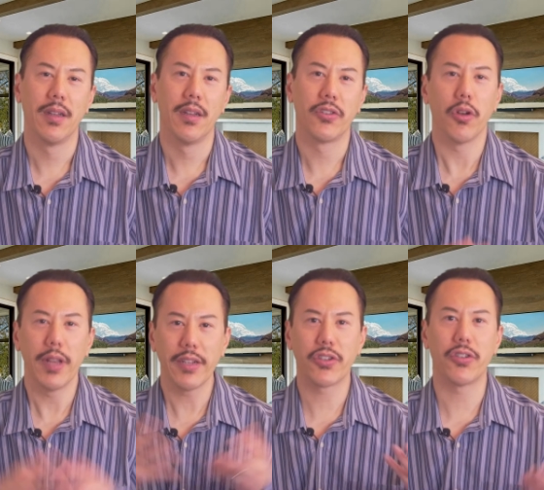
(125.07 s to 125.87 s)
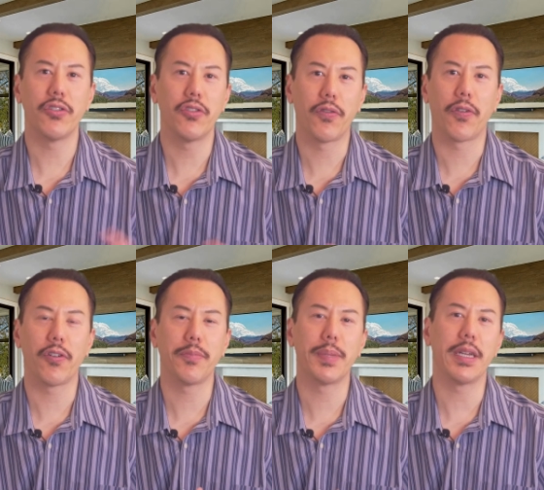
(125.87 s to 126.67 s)
So let's turn to
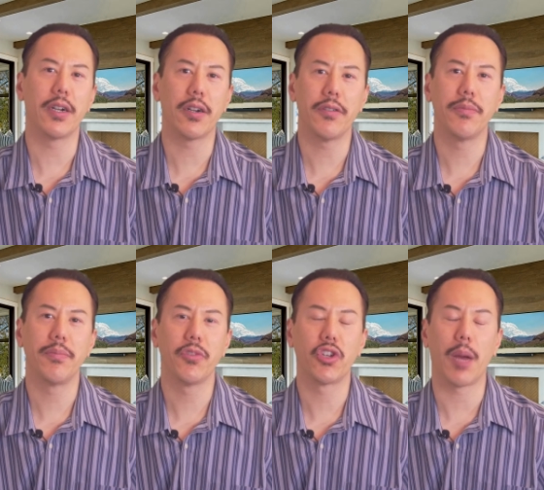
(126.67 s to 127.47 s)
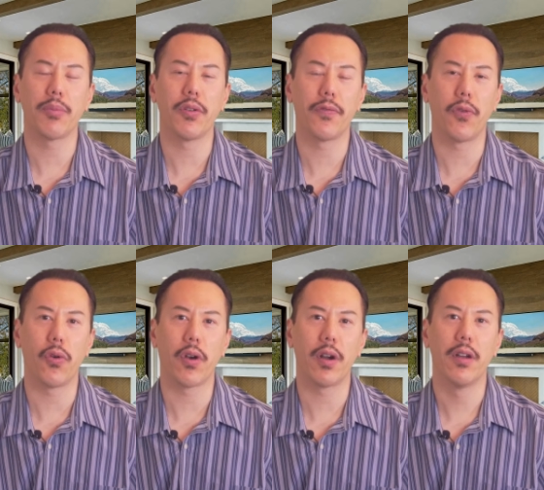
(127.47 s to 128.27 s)
1 Peter chapter
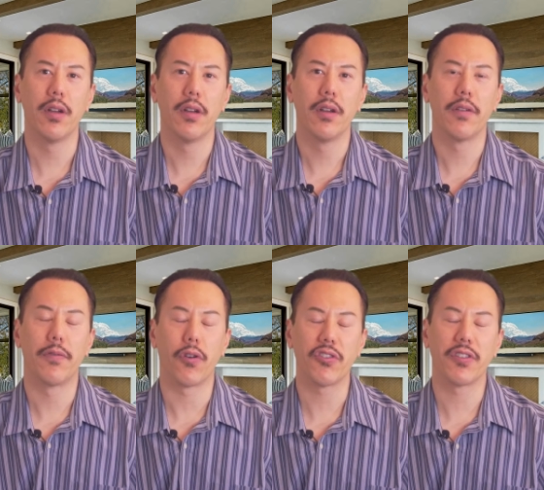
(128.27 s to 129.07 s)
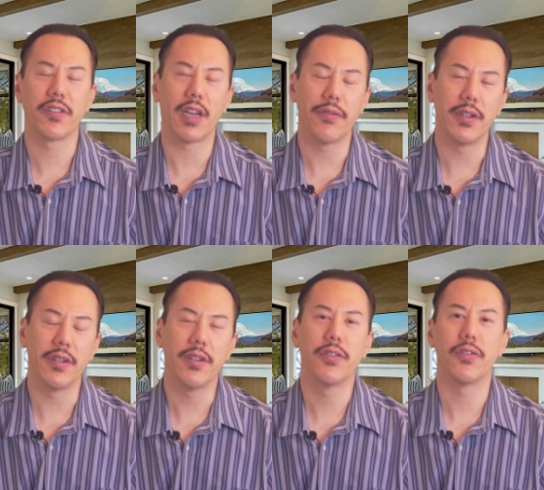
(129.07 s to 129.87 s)
4 verse
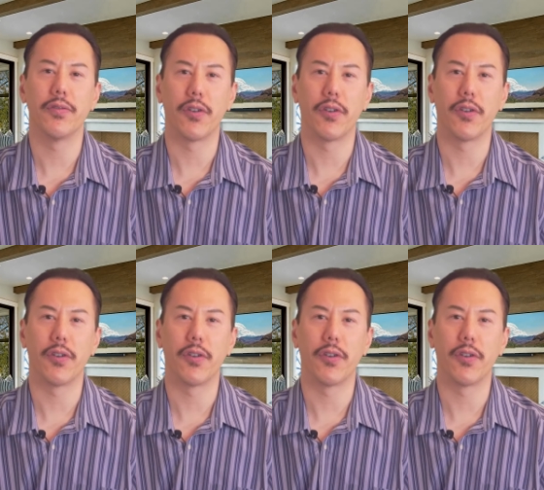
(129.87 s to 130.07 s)
7 to